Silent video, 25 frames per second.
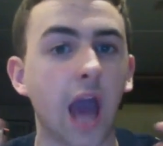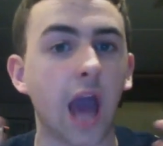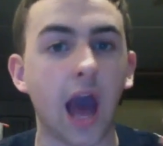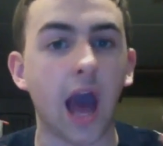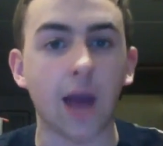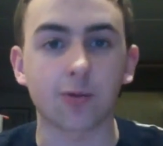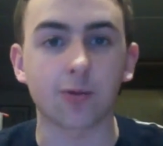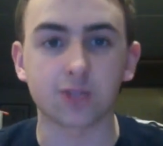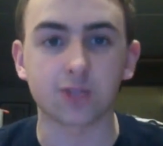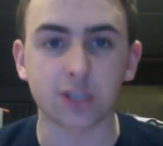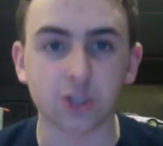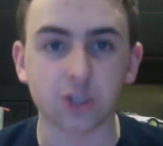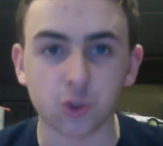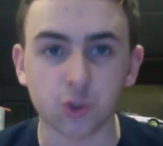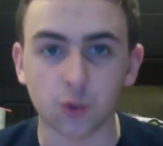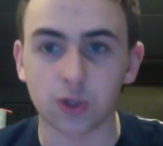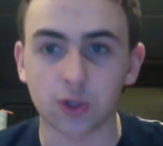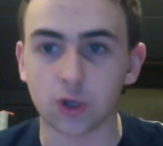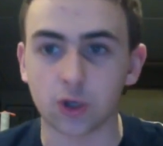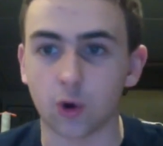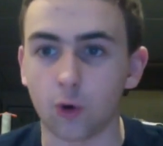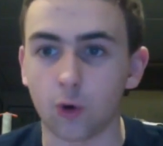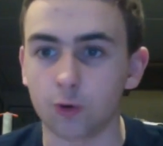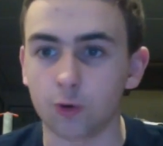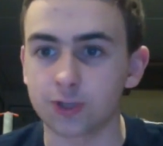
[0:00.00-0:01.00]
I was into it
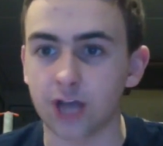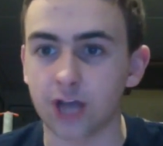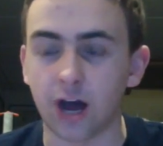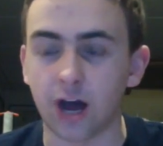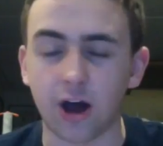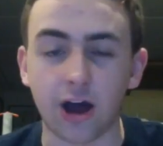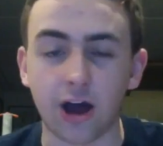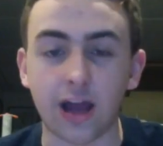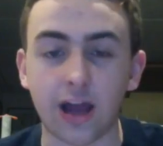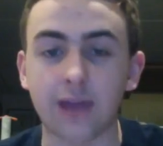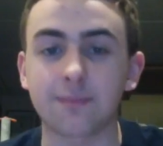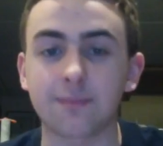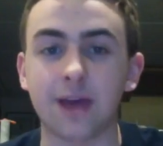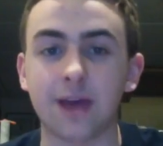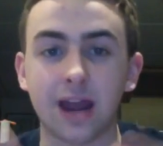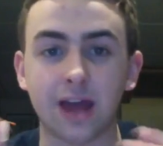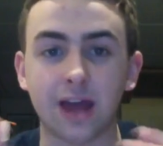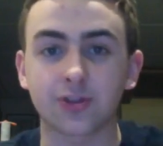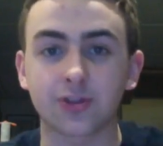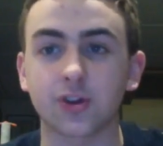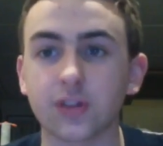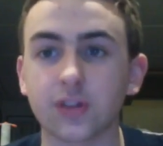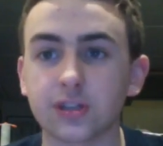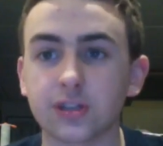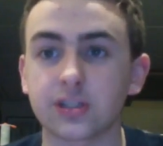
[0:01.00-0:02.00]
the whole time, and
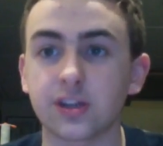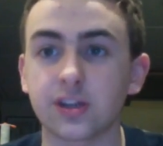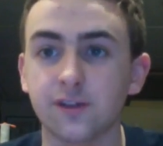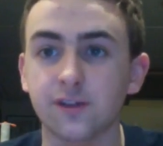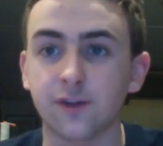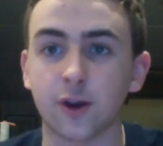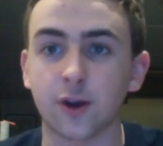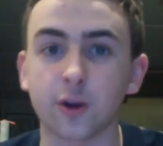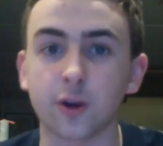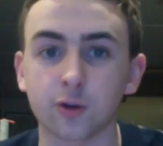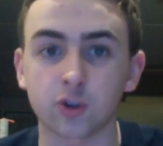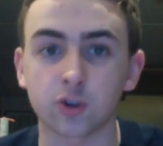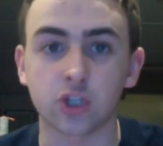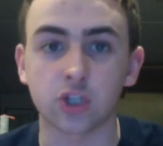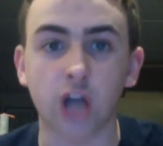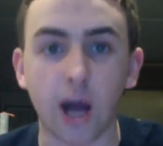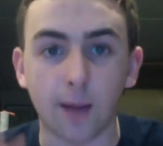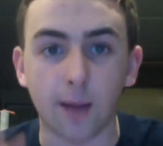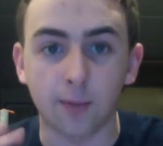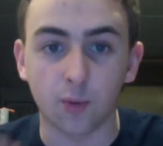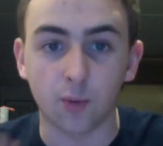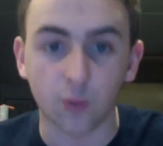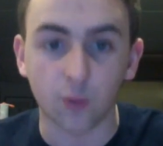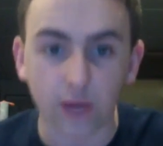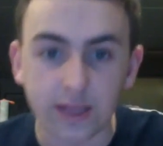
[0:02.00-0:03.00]
I thought they did a very good
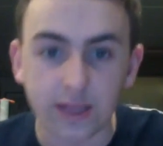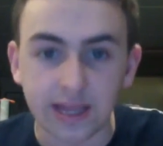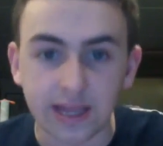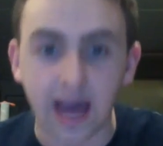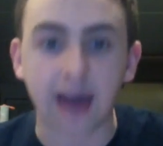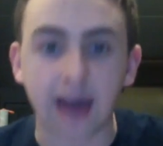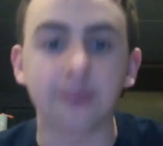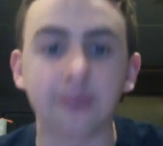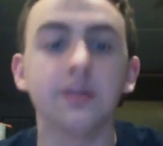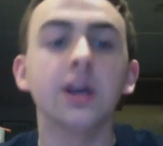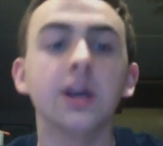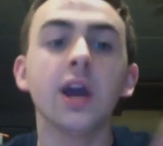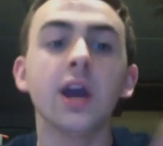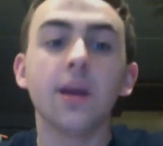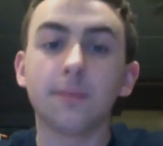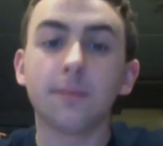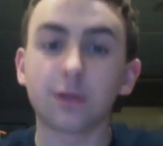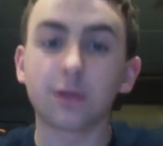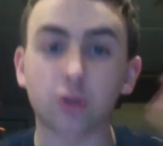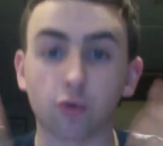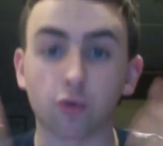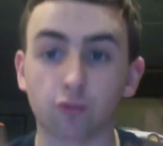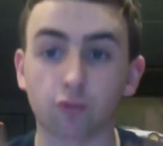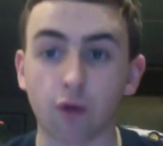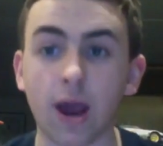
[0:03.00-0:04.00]
job with that,
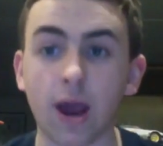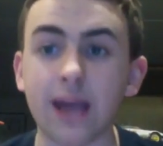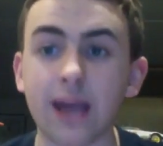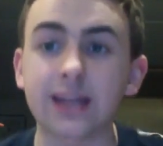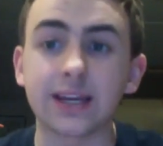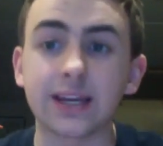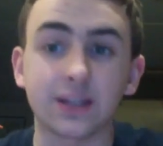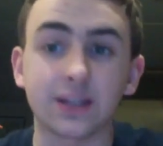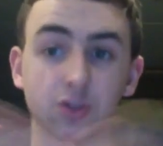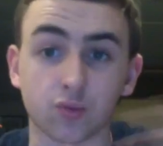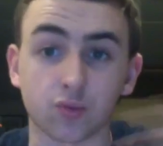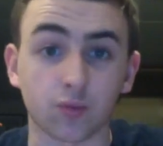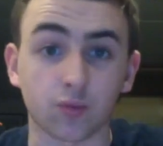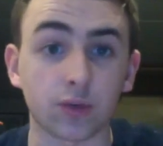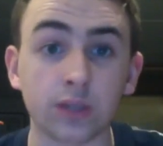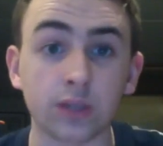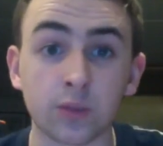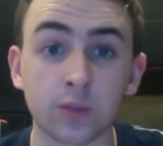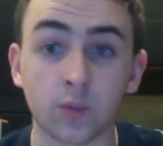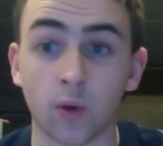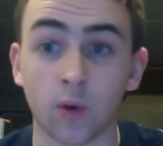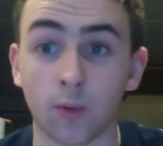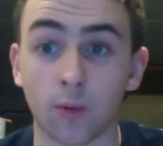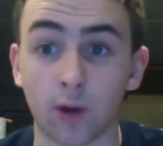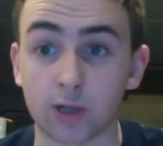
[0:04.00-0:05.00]
but the writing is
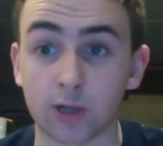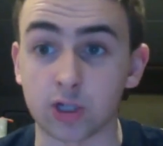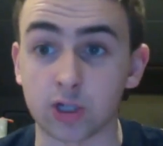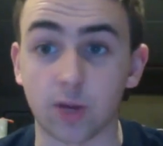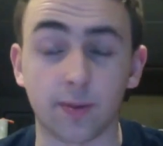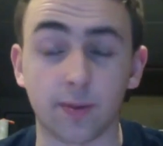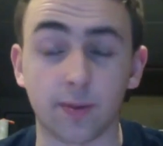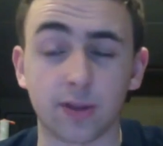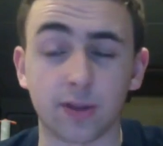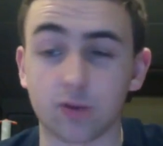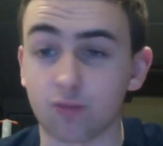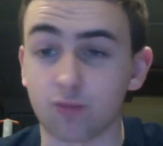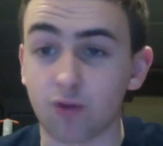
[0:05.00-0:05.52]
really what I want to talk about.